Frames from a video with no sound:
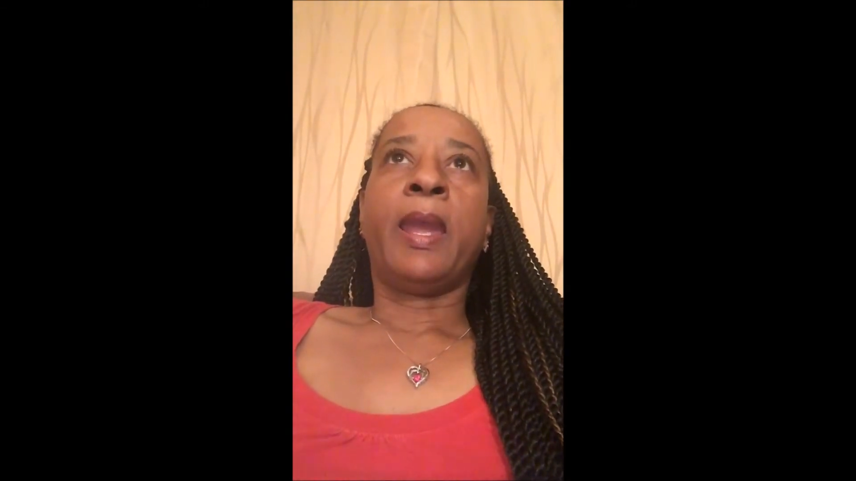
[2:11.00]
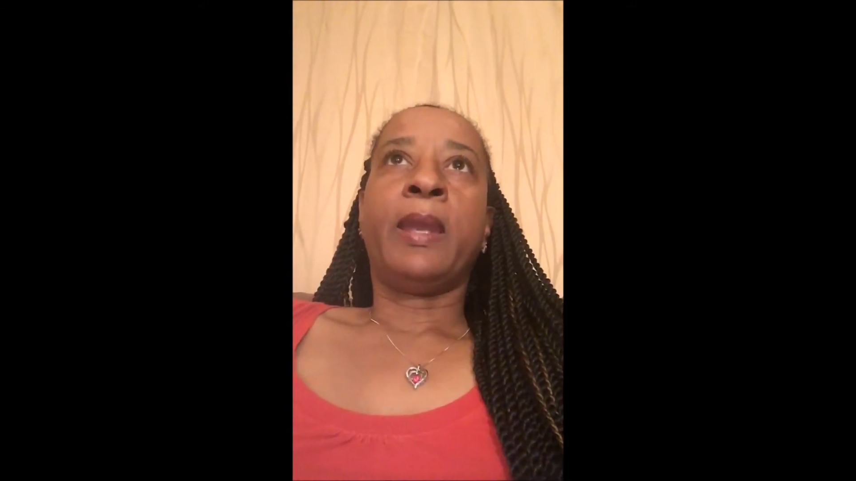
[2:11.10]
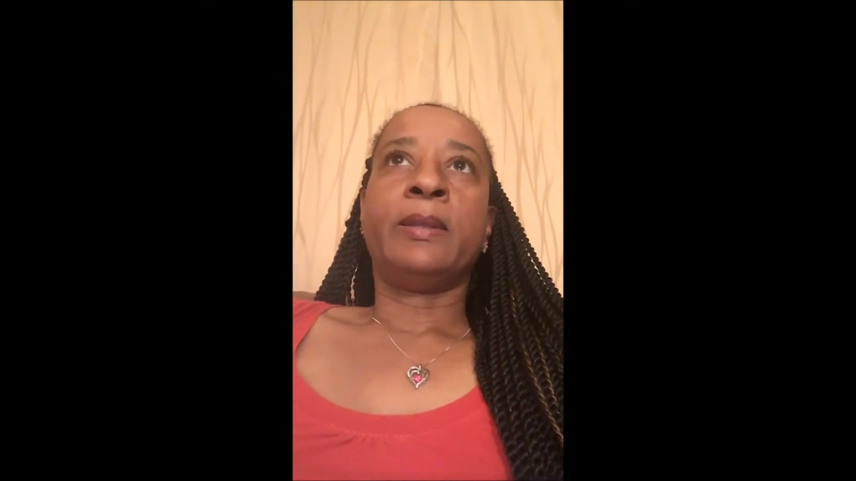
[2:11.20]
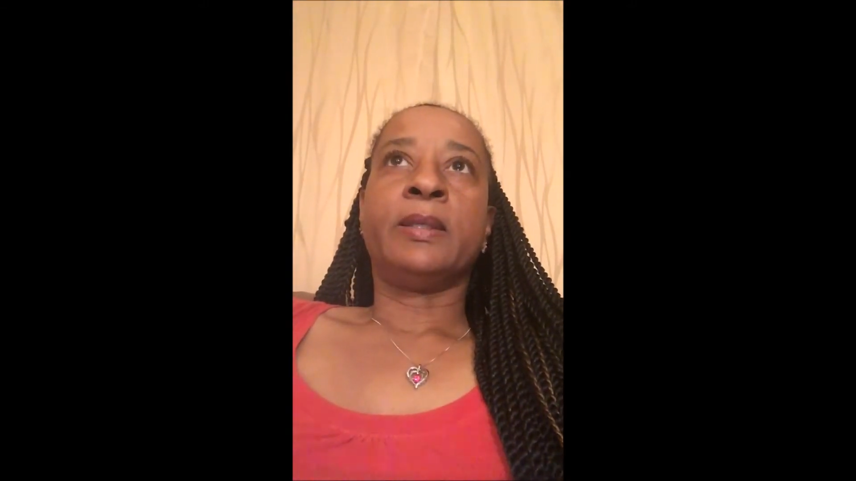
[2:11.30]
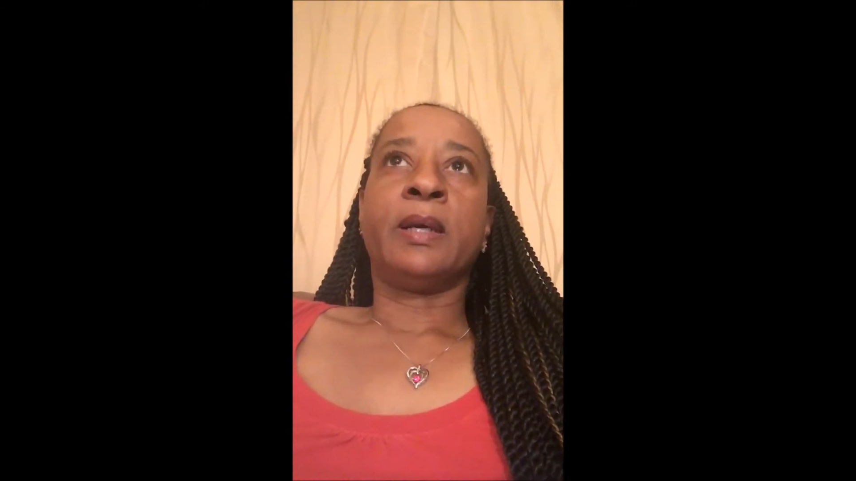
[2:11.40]

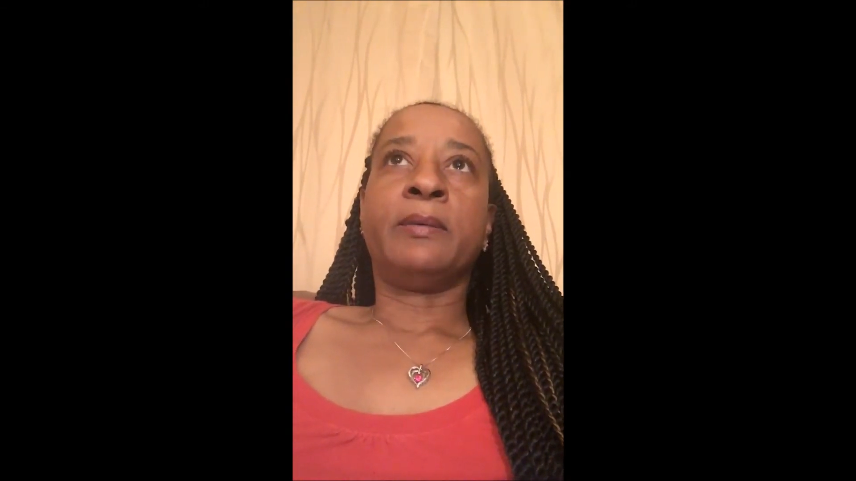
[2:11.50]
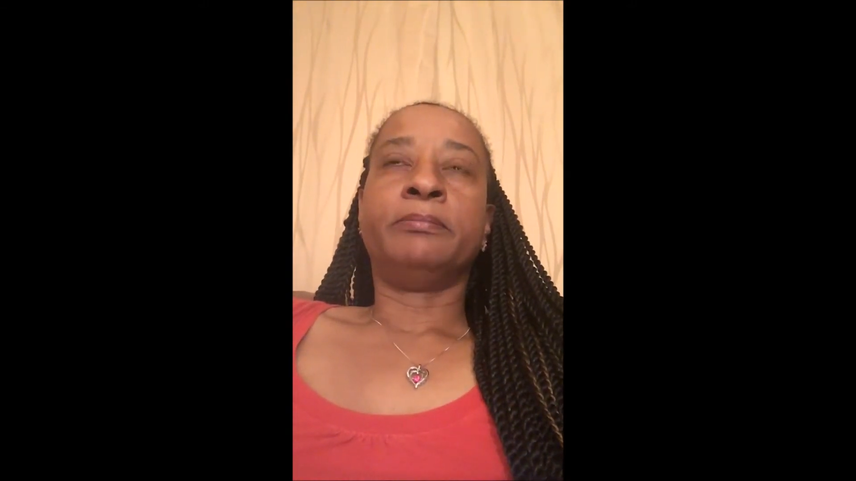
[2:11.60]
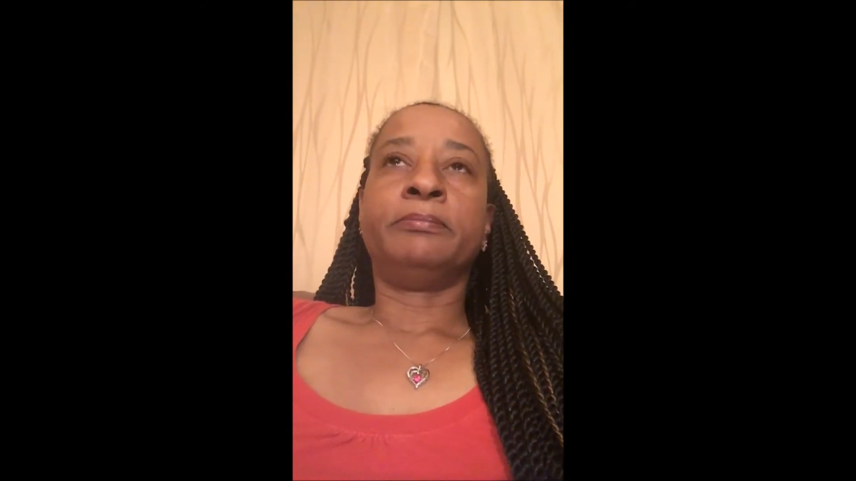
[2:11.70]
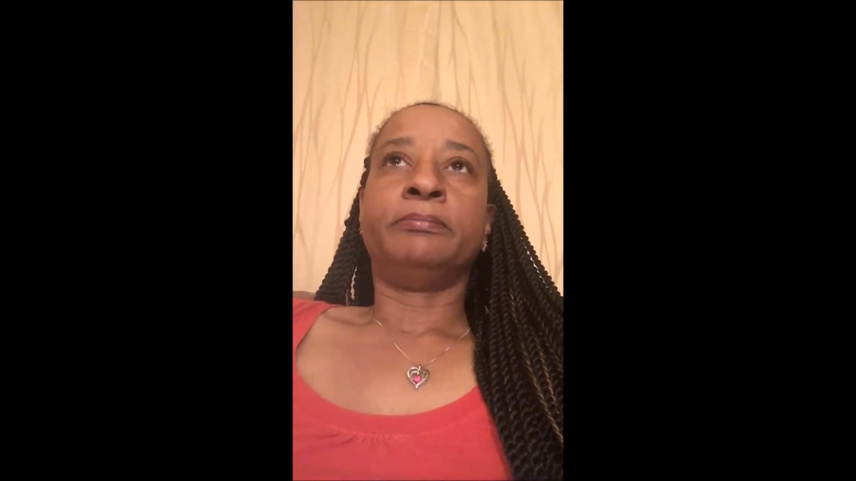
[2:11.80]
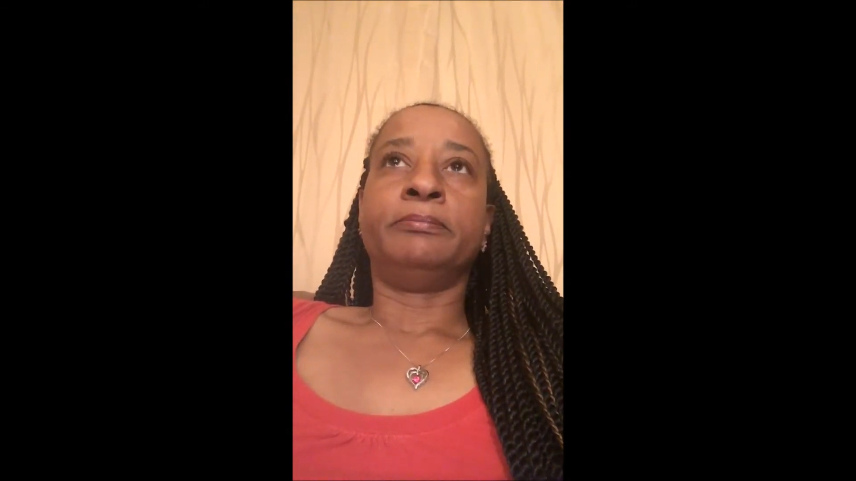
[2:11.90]
And,
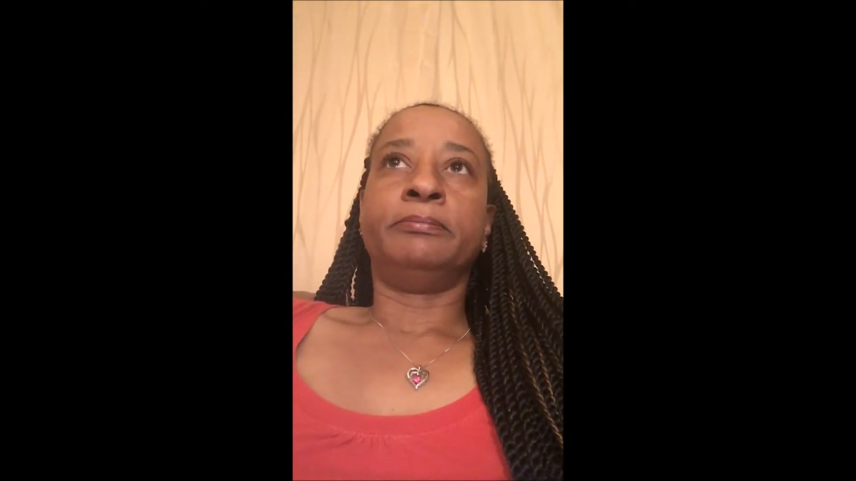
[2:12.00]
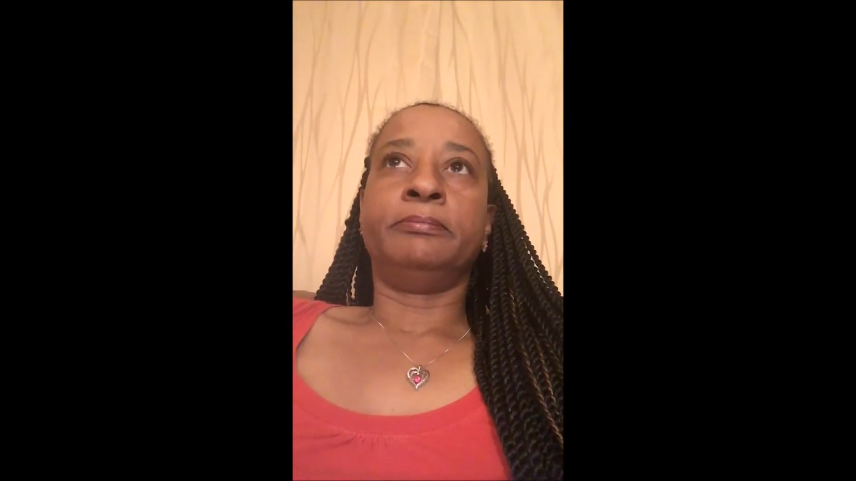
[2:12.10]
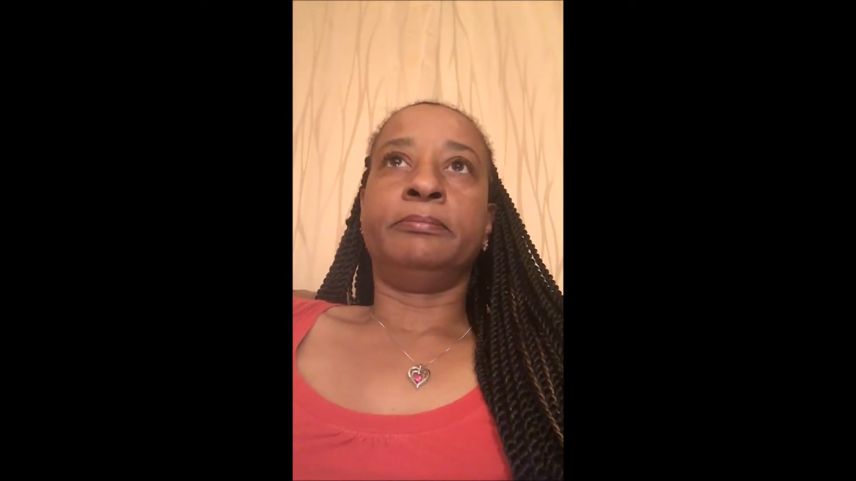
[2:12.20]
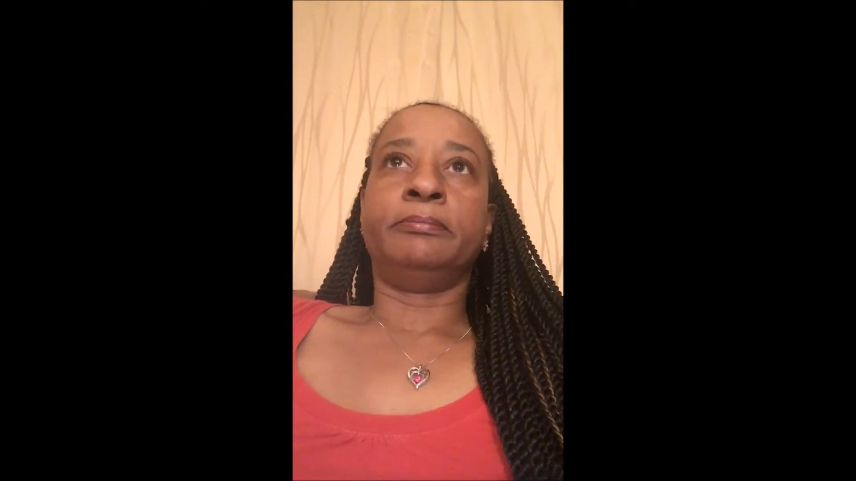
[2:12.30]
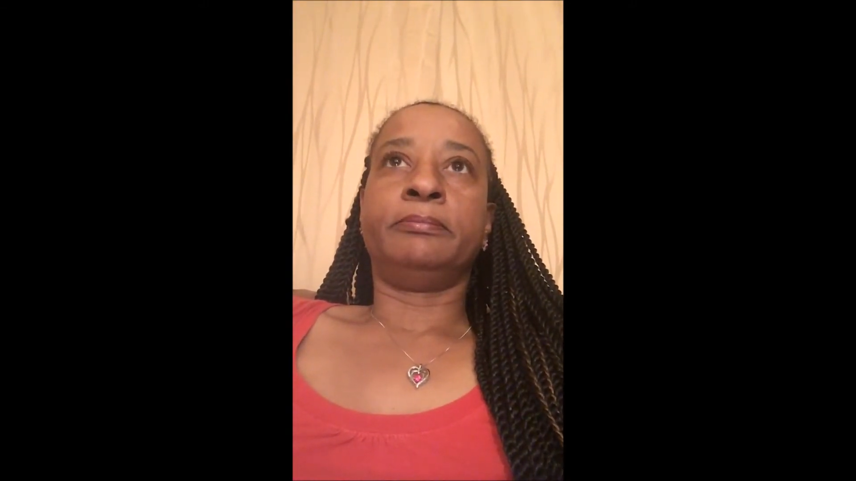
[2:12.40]

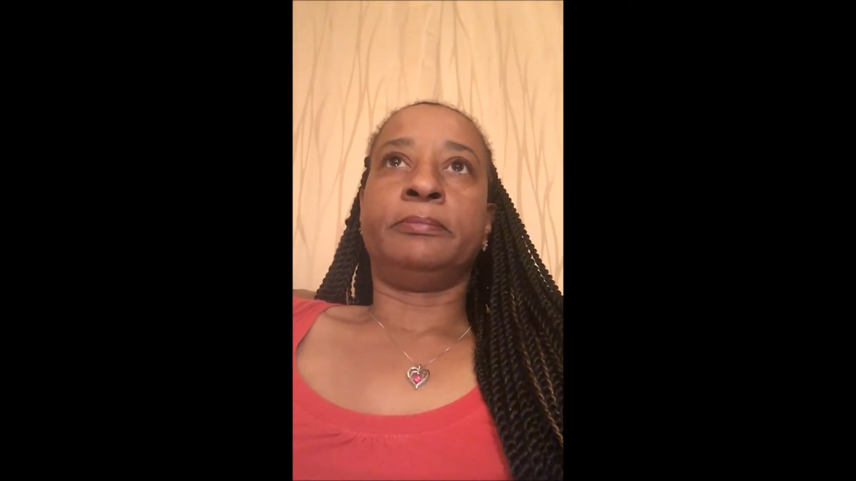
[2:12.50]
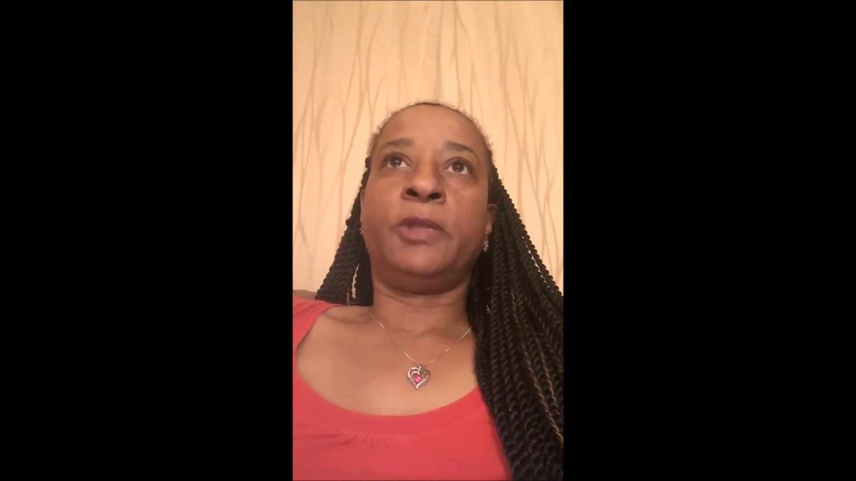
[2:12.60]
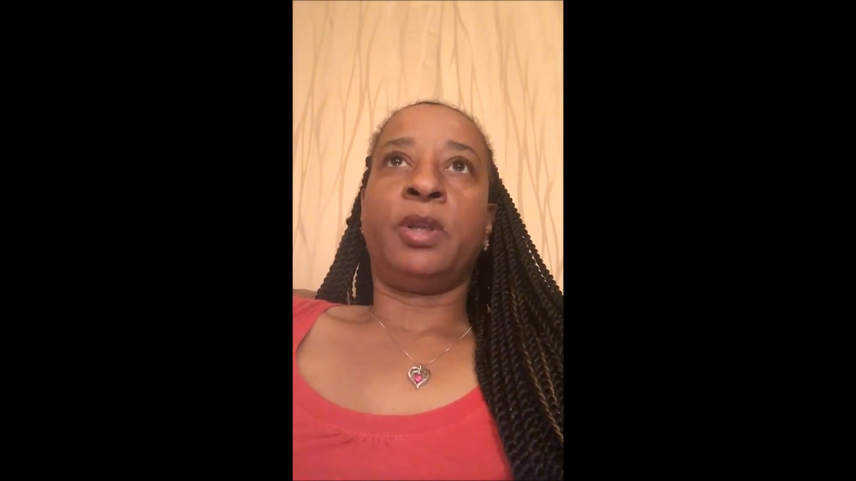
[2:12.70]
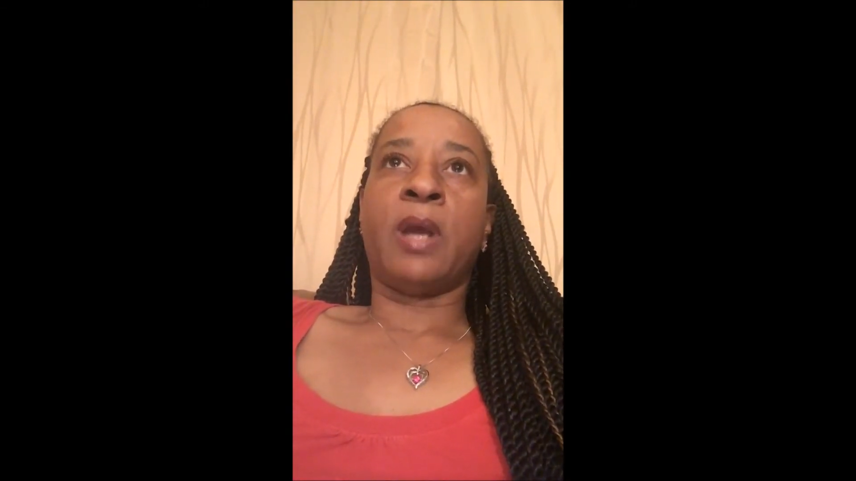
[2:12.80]
you